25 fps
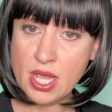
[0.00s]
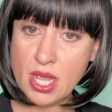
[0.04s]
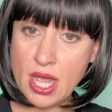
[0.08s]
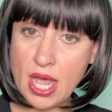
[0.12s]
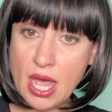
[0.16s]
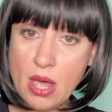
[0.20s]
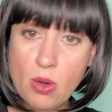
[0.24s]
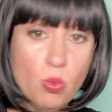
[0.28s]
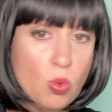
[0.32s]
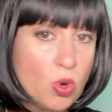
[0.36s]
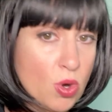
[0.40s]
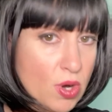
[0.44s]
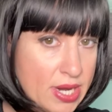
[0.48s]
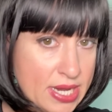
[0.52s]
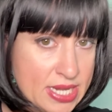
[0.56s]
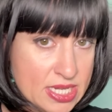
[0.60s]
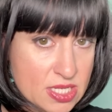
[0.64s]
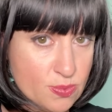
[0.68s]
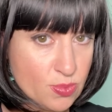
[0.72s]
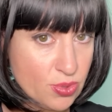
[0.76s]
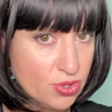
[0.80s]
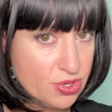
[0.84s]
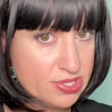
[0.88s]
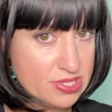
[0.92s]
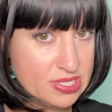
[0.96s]
And what is
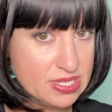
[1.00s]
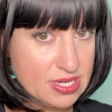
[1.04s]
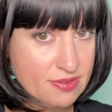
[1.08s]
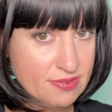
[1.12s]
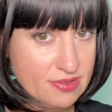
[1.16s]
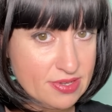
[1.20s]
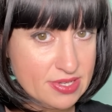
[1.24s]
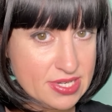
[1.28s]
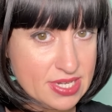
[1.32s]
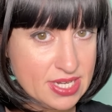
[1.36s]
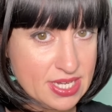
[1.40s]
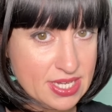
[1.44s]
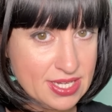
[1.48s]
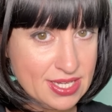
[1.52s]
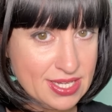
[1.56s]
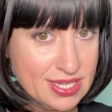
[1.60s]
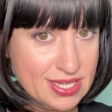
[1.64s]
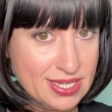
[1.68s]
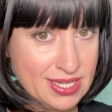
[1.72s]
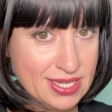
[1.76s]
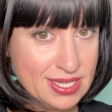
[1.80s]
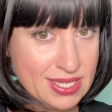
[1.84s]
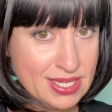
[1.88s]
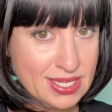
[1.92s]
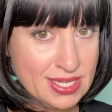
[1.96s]
positivity?
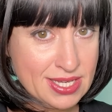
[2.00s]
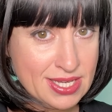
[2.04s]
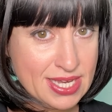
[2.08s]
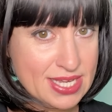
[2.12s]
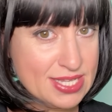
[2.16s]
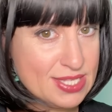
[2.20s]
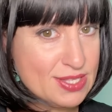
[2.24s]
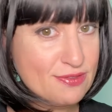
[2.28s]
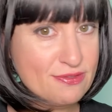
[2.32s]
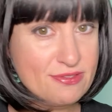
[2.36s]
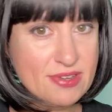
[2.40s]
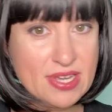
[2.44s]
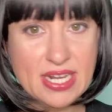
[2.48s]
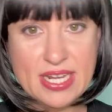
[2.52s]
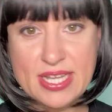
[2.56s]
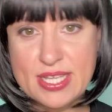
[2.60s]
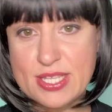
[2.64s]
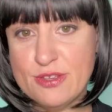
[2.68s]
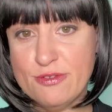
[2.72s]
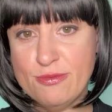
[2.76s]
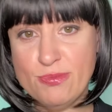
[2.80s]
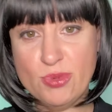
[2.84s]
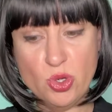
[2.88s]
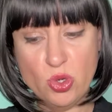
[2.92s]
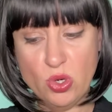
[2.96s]
It's the feelings
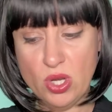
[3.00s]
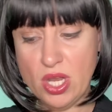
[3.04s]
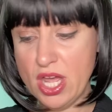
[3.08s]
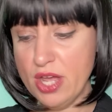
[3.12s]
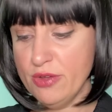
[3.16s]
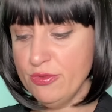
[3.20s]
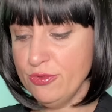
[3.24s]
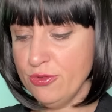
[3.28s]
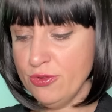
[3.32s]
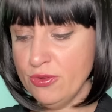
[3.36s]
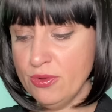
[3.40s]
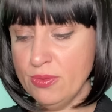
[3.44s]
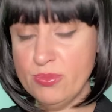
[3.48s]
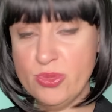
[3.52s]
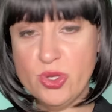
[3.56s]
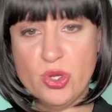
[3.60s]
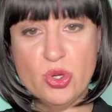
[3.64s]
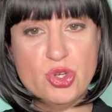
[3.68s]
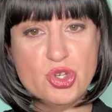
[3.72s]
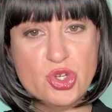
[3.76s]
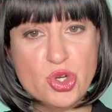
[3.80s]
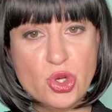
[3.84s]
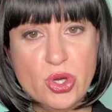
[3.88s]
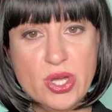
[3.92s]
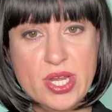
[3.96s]
of pure love, pure
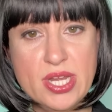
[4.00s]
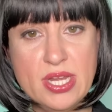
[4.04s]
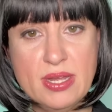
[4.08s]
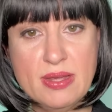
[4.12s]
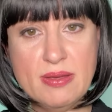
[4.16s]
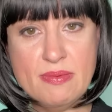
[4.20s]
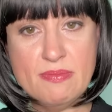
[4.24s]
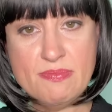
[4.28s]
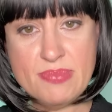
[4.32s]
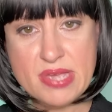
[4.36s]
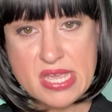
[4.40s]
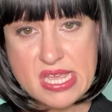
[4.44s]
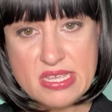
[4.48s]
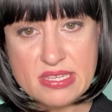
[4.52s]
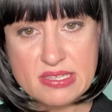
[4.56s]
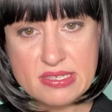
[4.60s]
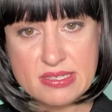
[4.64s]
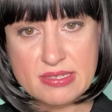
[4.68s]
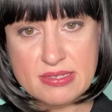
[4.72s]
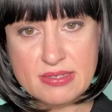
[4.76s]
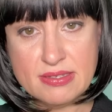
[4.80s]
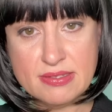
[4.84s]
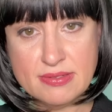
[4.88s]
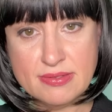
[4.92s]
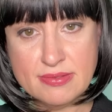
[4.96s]
joy,
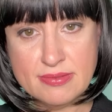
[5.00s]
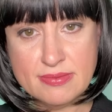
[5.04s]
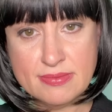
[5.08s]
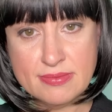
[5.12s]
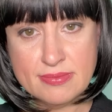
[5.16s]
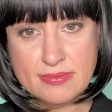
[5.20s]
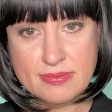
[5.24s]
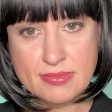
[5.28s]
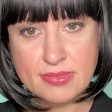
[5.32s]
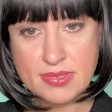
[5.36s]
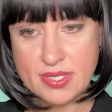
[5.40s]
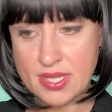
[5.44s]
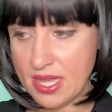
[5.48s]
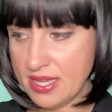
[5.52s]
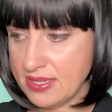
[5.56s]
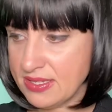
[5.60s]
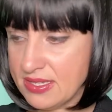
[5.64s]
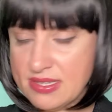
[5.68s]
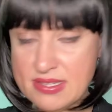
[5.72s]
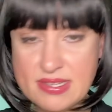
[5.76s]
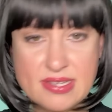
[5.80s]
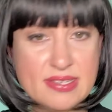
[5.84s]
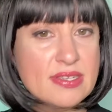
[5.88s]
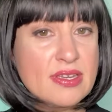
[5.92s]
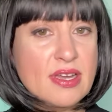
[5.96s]
peace.
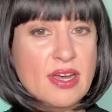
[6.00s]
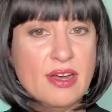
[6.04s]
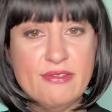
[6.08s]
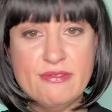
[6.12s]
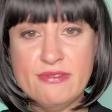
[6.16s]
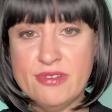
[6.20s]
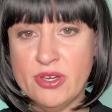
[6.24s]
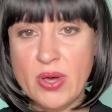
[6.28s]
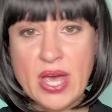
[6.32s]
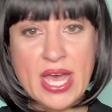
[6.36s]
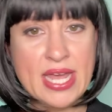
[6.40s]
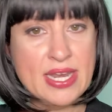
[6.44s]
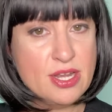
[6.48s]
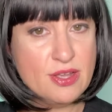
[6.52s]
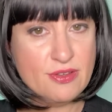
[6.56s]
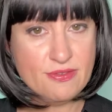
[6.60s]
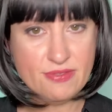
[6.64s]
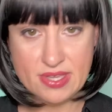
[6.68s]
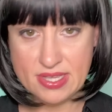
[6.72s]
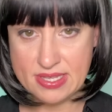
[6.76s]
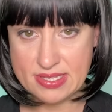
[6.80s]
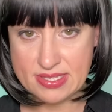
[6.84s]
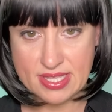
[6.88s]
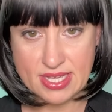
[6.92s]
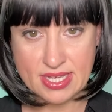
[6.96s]
Narcissists can't feel any of
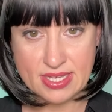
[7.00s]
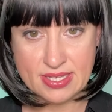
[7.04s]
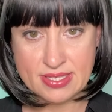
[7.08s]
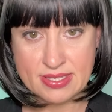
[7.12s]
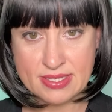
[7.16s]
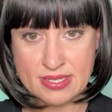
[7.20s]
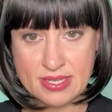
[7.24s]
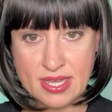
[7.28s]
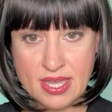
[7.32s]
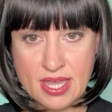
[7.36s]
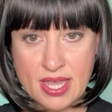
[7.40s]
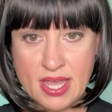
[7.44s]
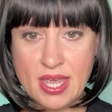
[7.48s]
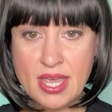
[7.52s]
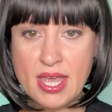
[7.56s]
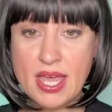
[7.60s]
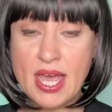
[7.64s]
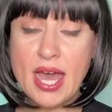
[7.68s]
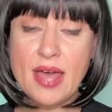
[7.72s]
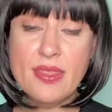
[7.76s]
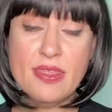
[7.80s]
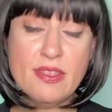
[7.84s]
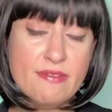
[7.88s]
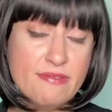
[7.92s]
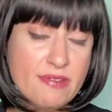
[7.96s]
these things.
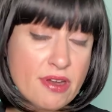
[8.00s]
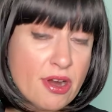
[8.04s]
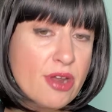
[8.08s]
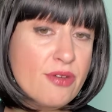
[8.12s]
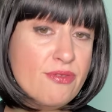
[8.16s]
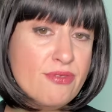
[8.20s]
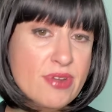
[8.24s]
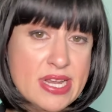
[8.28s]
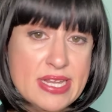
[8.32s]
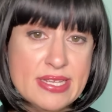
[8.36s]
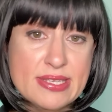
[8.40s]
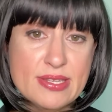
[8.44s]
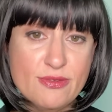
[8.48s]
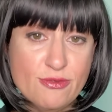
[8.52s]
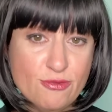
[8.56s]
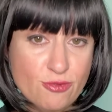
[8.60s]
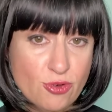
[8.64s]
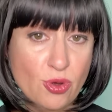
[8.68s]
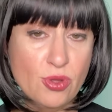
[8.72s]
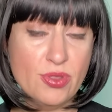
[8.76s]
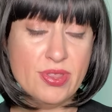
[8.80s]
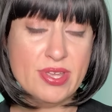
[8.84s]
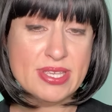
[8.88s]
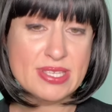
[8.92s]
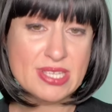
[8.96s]
And the very reason
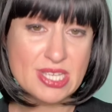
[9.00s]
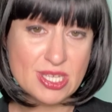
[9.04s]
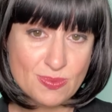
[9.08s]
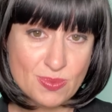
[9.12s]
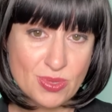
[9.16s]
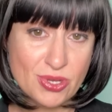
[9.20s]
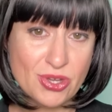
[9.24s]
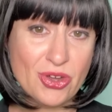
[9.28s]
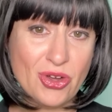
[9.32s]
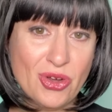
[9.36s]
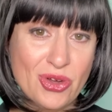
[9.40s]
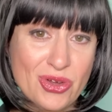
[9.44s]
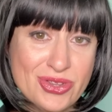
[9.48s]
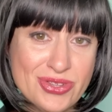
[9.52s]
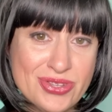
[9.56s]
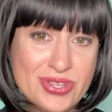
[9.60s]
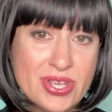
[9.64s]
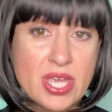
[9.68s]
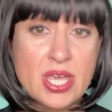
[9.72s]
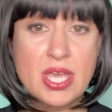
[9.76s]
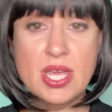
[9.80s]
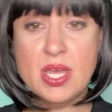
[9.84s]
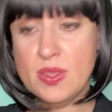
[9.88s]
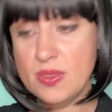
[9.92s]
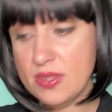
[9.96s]
for this is because
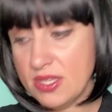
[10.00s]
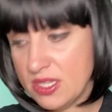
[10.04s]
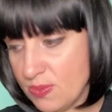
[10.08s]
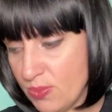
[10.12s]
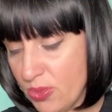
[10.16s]
this